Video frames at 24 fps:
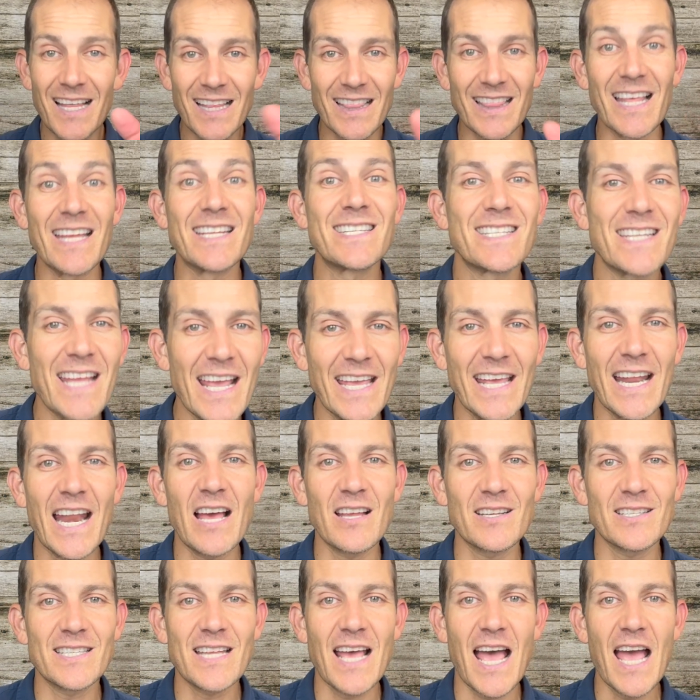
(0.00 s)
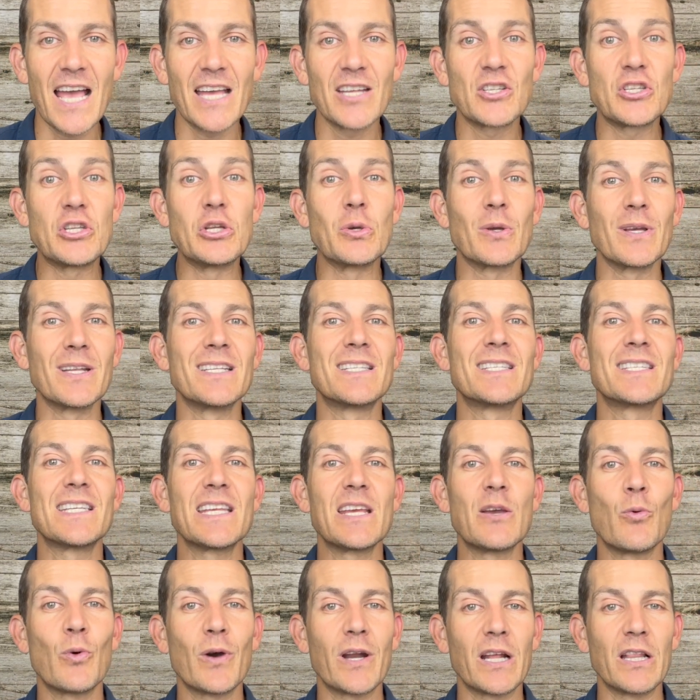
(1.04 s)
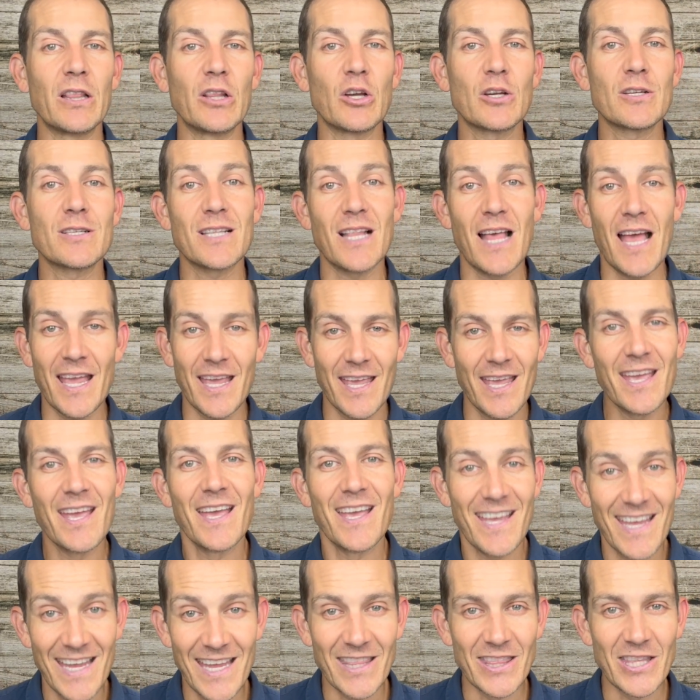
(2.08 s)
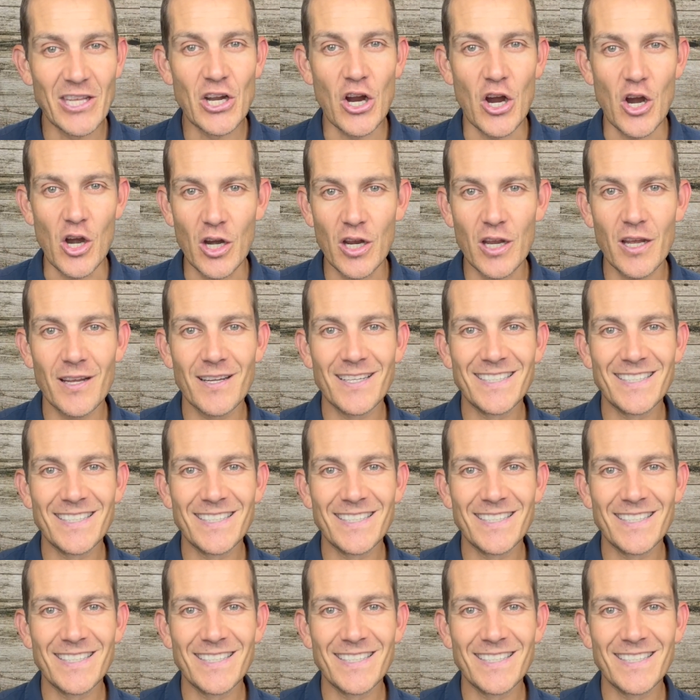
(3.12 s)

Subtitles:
Let's take it outside so you can see what it looks like in the dark.